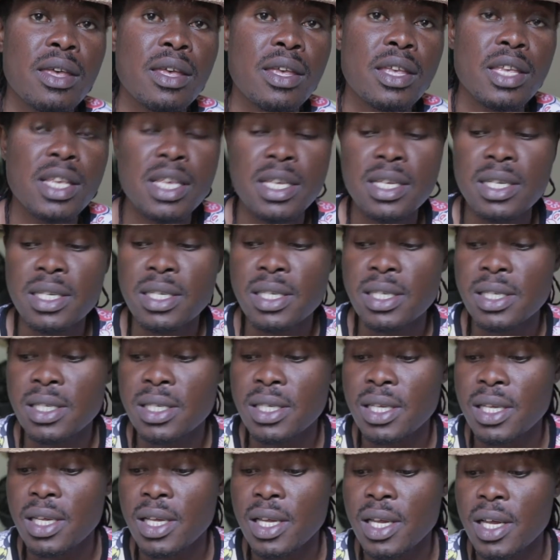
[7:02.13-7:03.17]

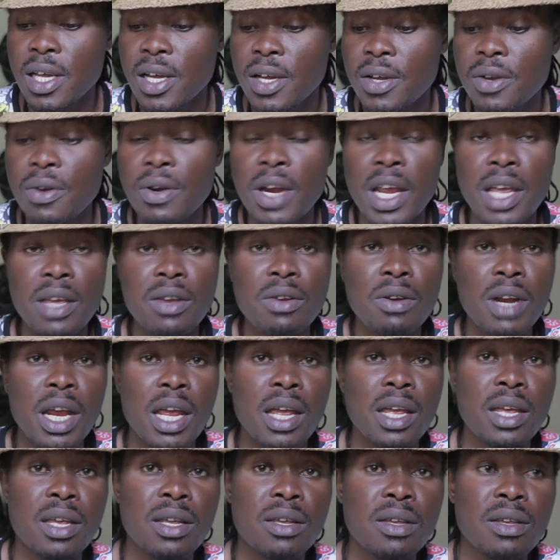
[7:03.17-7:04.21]
is grey
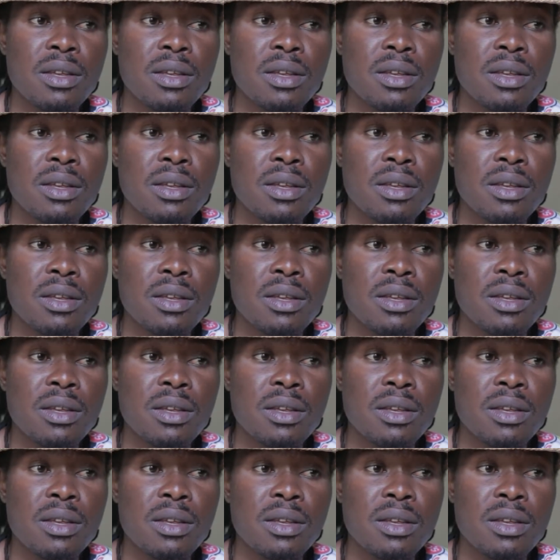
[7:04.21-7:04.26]
grey?